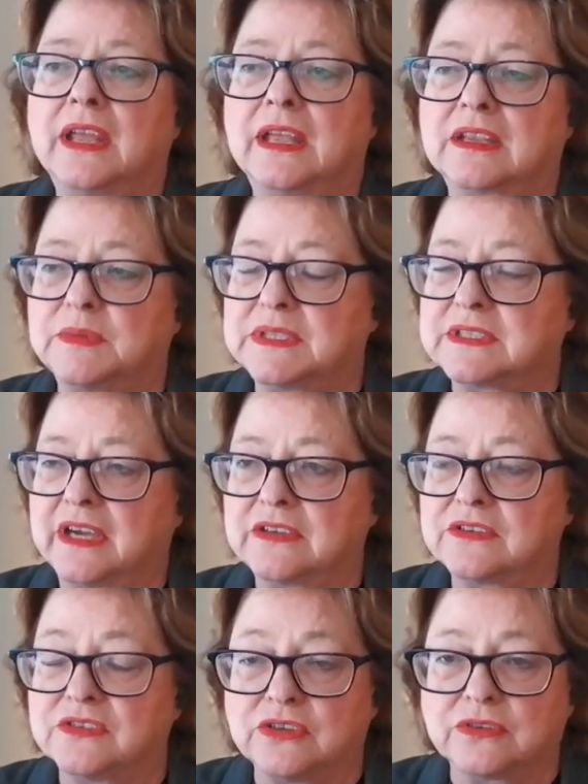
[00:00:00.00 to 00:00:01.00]
It can be
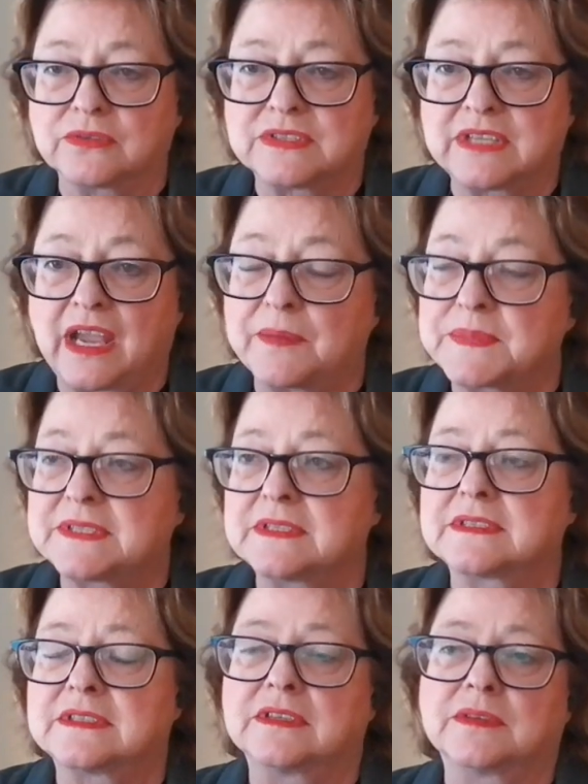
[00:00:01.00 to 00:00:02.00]
tied to your S A P
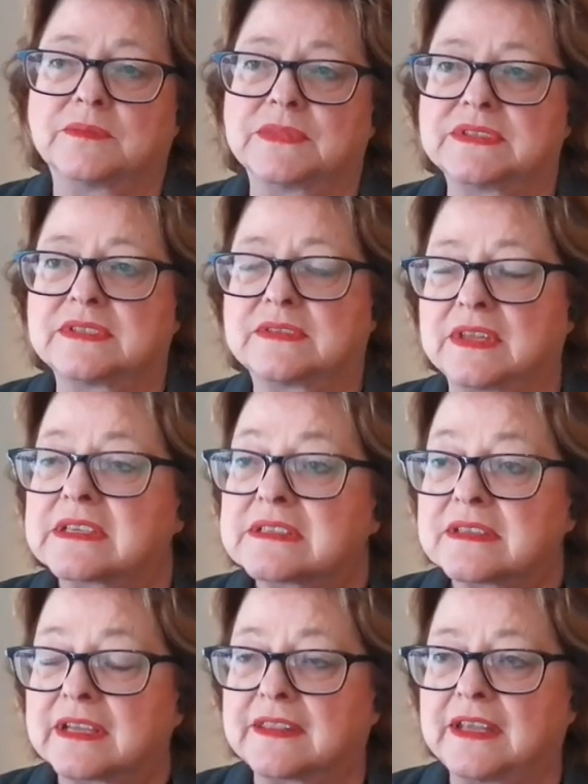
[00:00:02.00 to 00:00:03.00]
systems, things
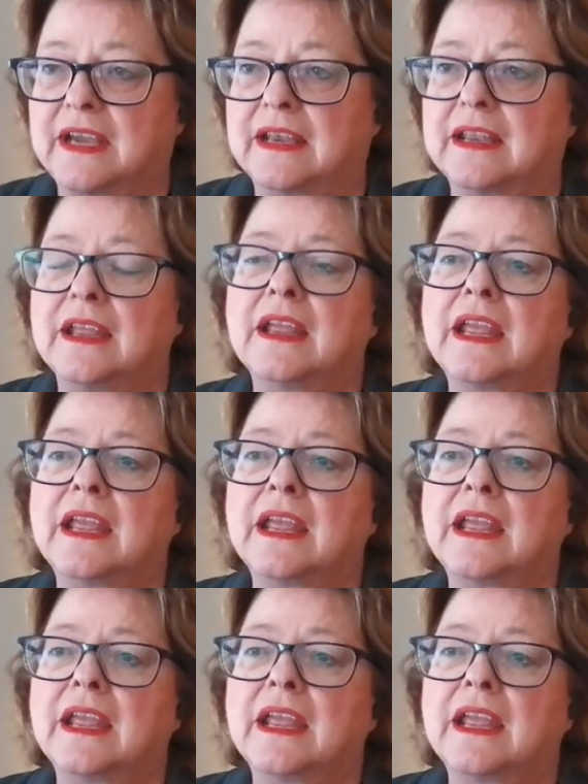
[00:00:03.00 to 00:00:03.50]
like that.